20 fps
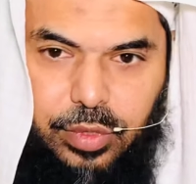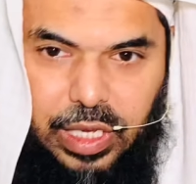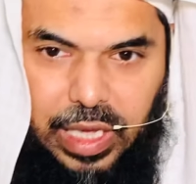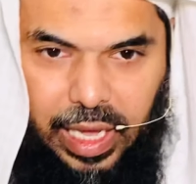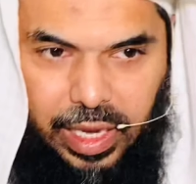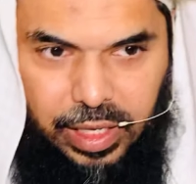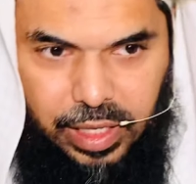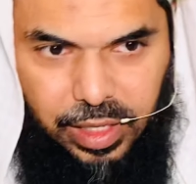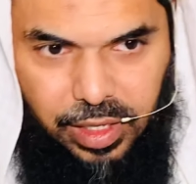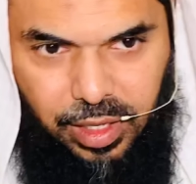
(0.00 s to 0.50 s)

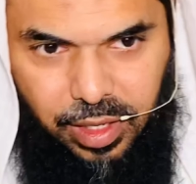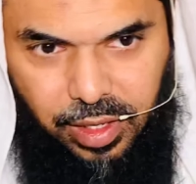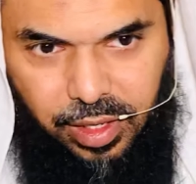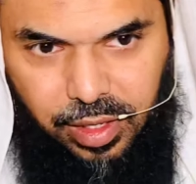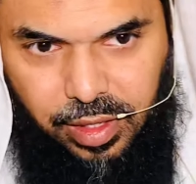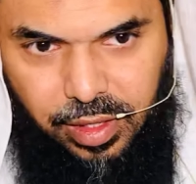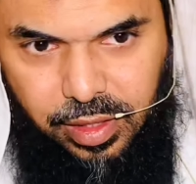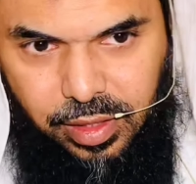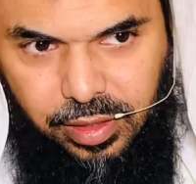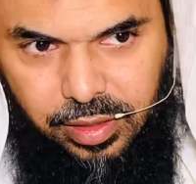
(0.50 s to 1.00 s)
yani
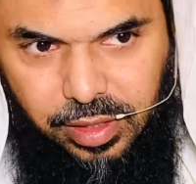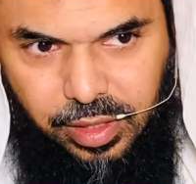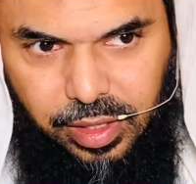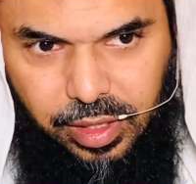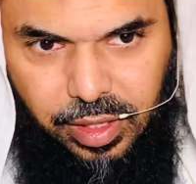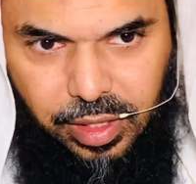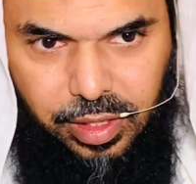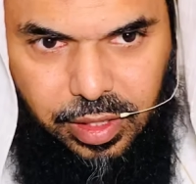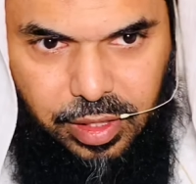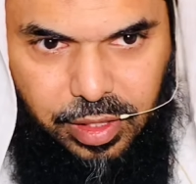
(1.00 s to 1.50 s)
uh,
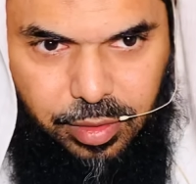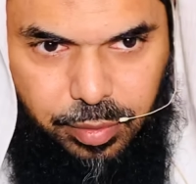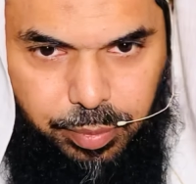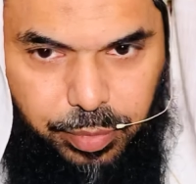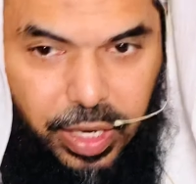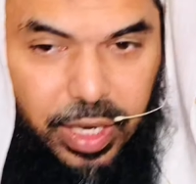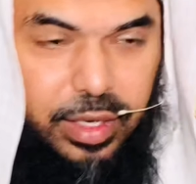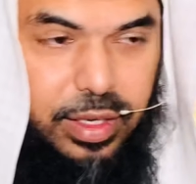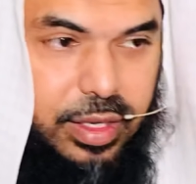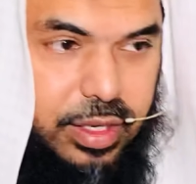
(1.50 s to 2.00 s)
the
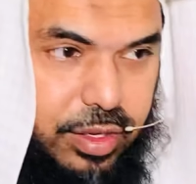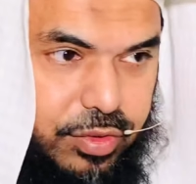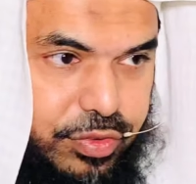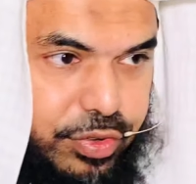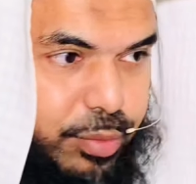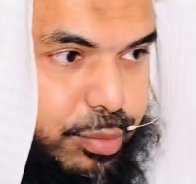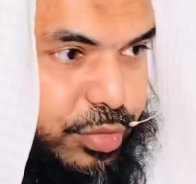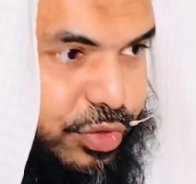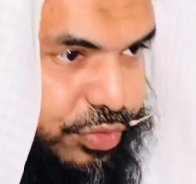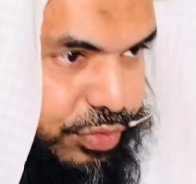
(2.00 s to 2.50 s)
bulk
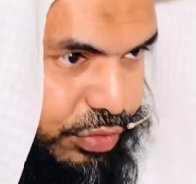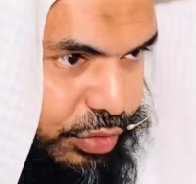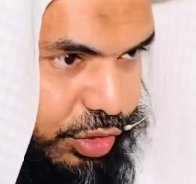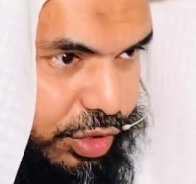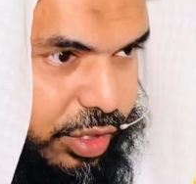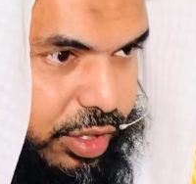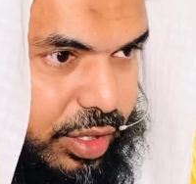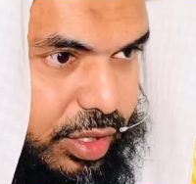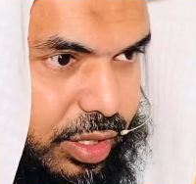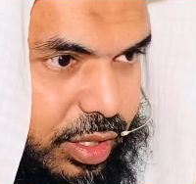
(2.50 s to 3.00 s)
from
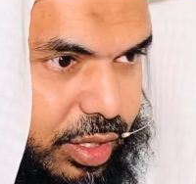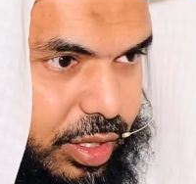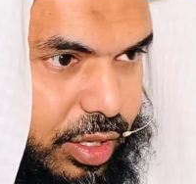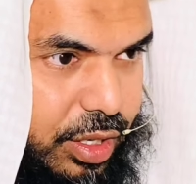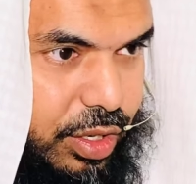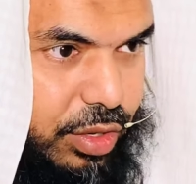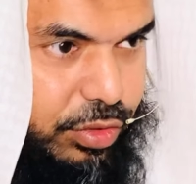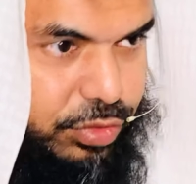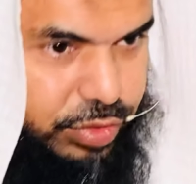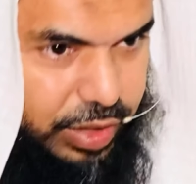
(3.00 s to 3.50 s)
before
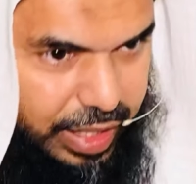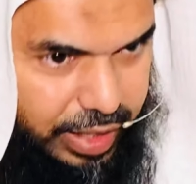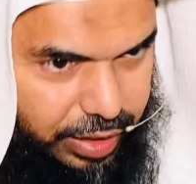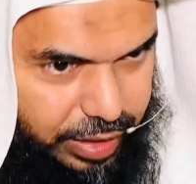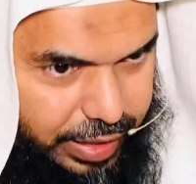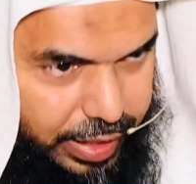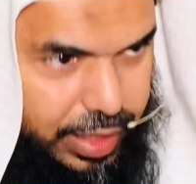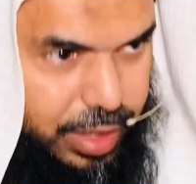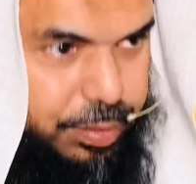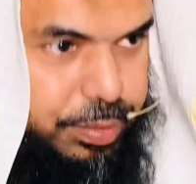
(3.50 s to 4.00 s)
so I
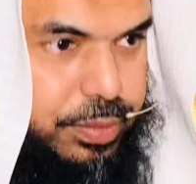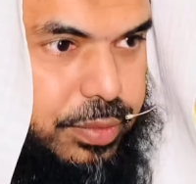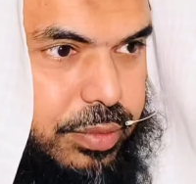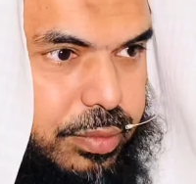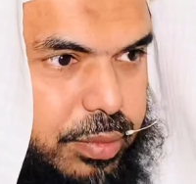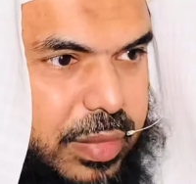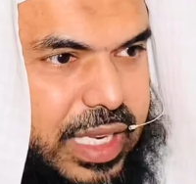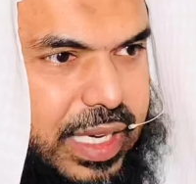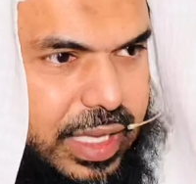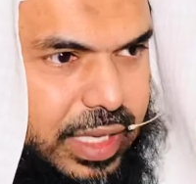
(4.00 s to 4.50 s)
get up,
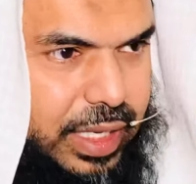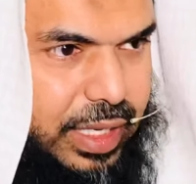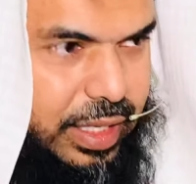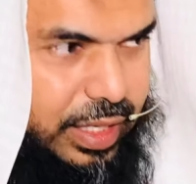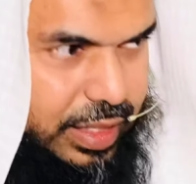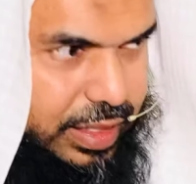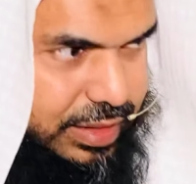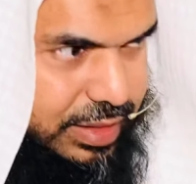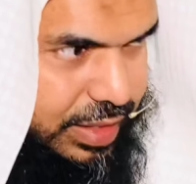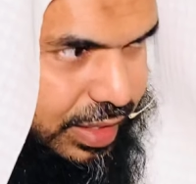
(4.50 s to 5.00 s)
meaning
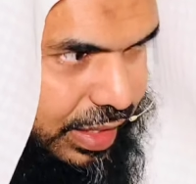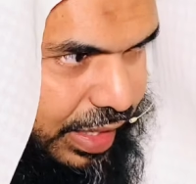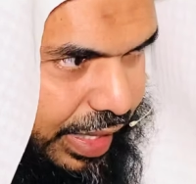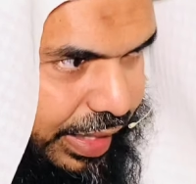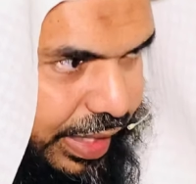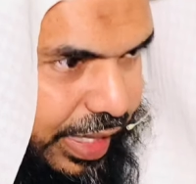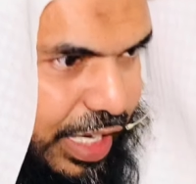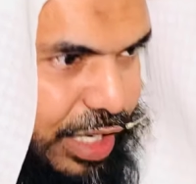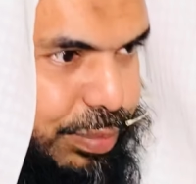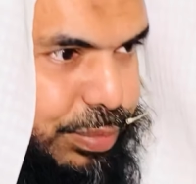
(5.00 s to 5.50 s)
is that I
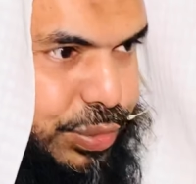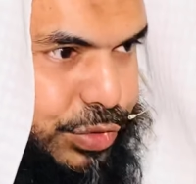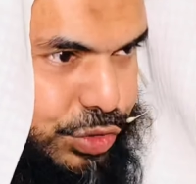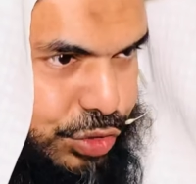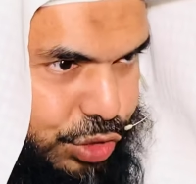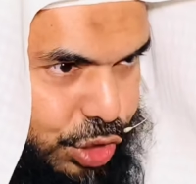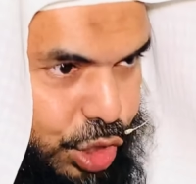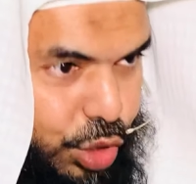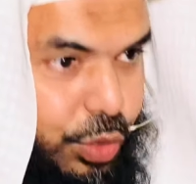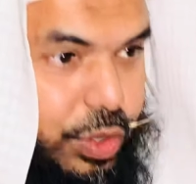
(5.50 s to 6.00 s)
get up
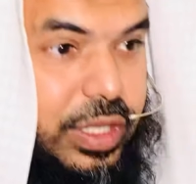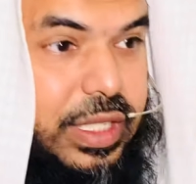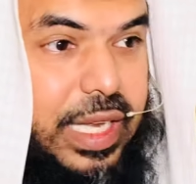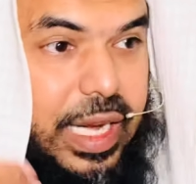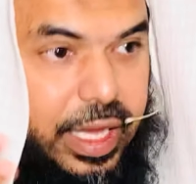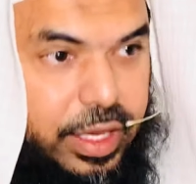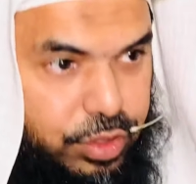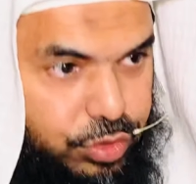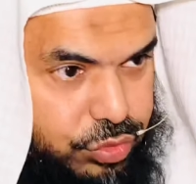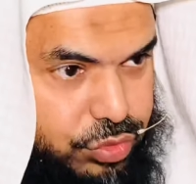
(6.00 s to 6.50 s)
slower
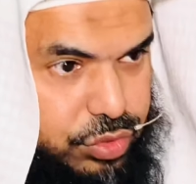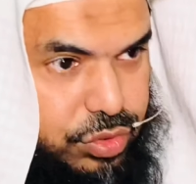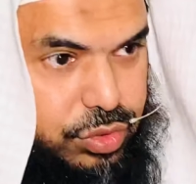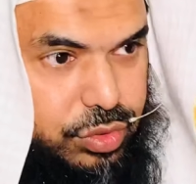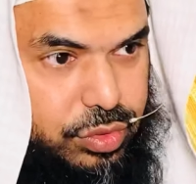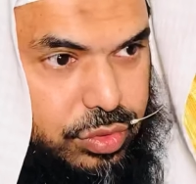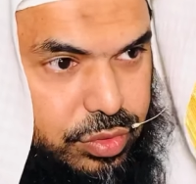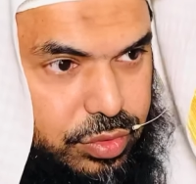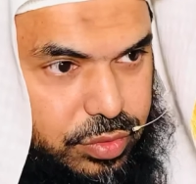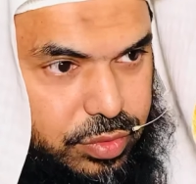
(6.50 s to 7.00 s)
than I used to.
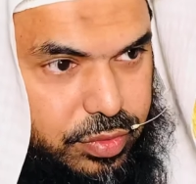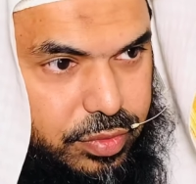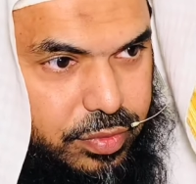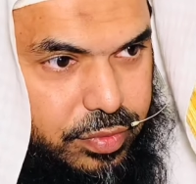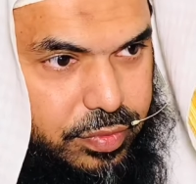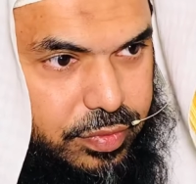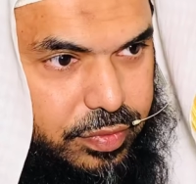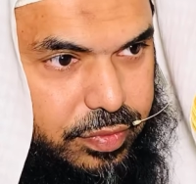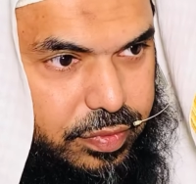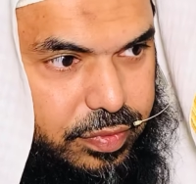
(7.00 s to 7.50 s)

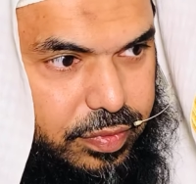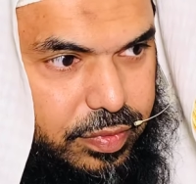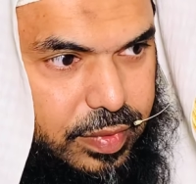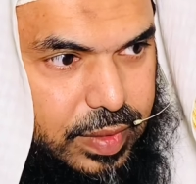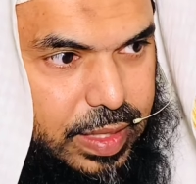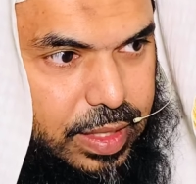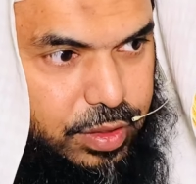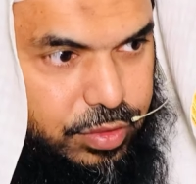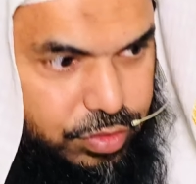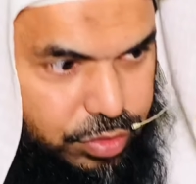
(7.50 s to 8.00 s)

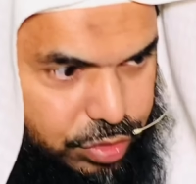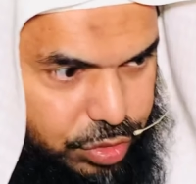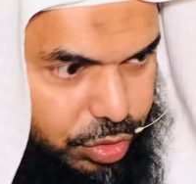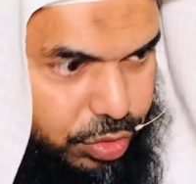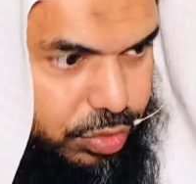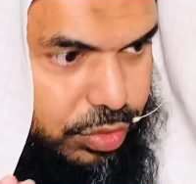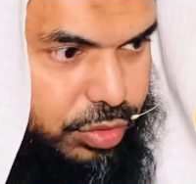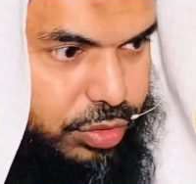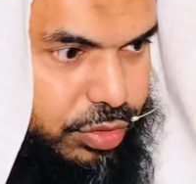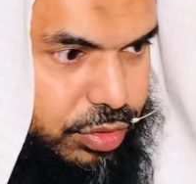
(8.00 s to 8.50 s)
So
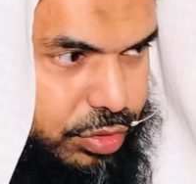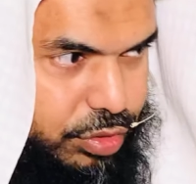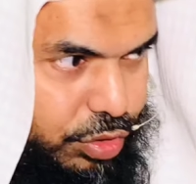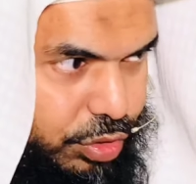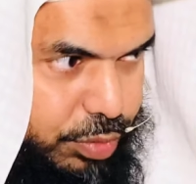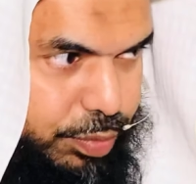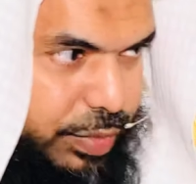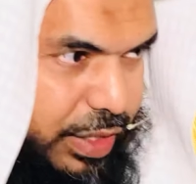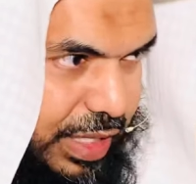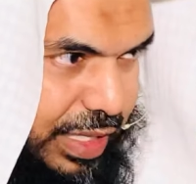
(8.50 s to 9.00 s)
don't,
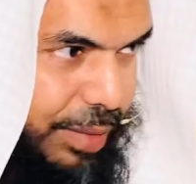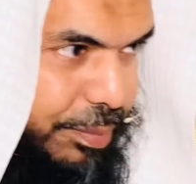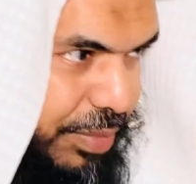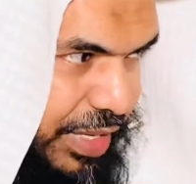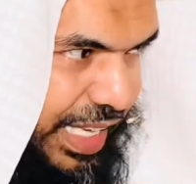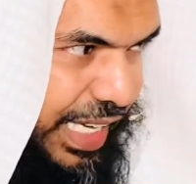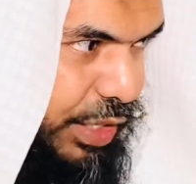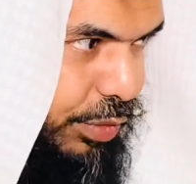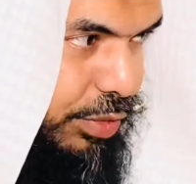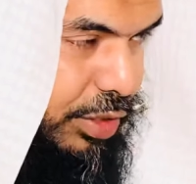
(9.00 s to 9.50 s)
don't be
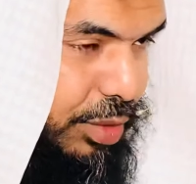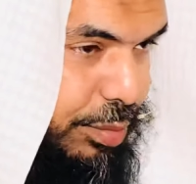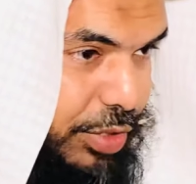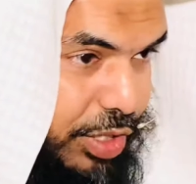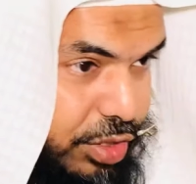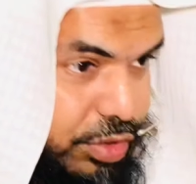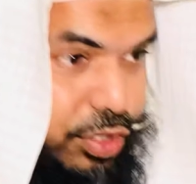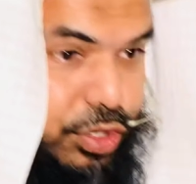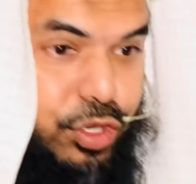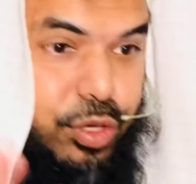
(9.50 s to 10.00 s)
competing with me
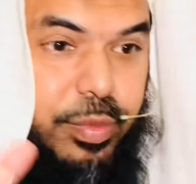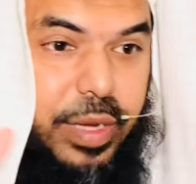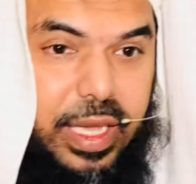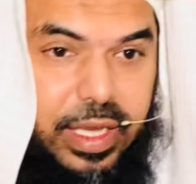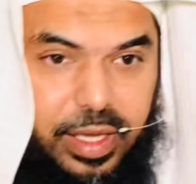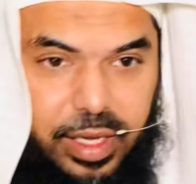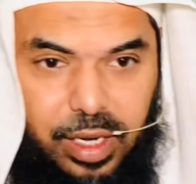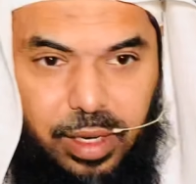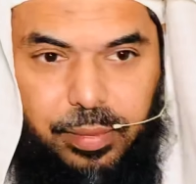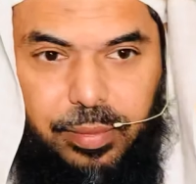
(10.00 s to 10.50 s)
because then you
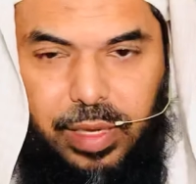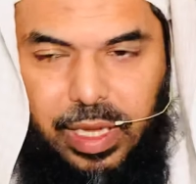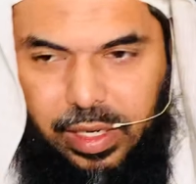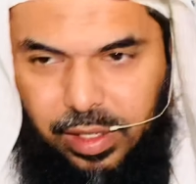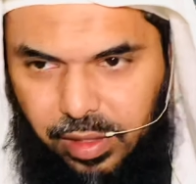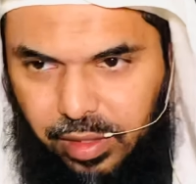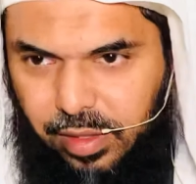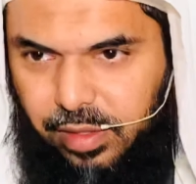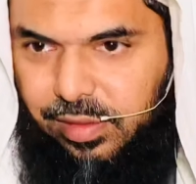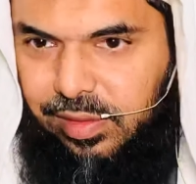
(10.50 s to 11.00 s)
might get up
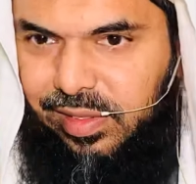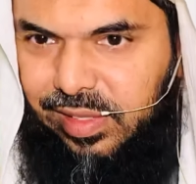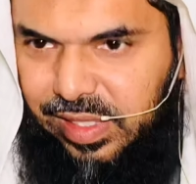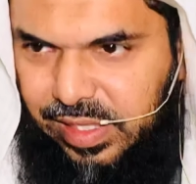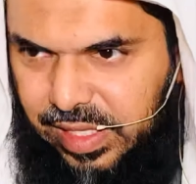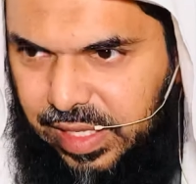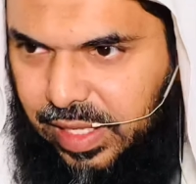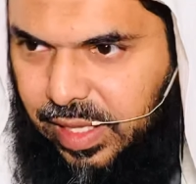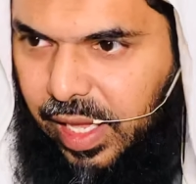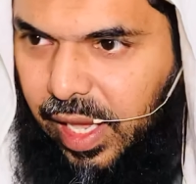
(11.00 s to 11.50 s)
and it's
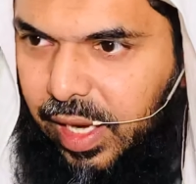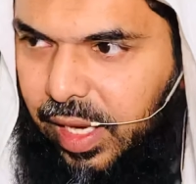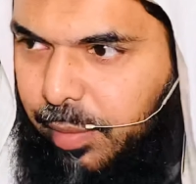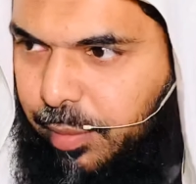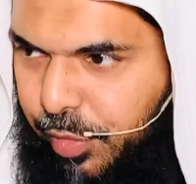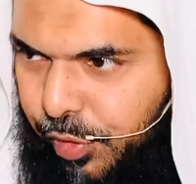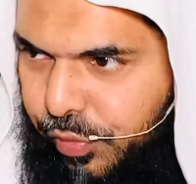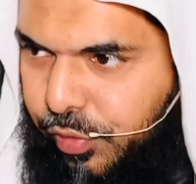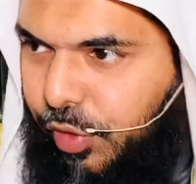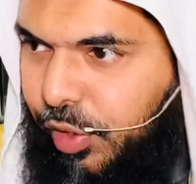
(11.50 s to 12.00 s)

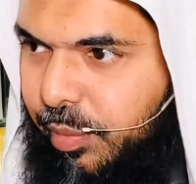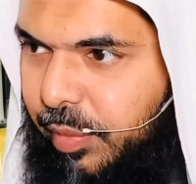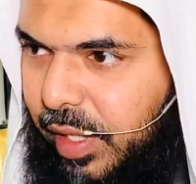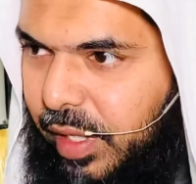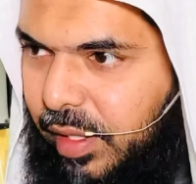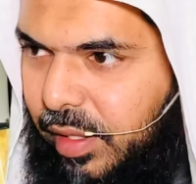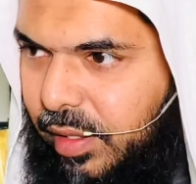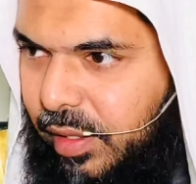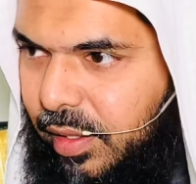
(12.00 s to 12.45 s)
istidlalan before me.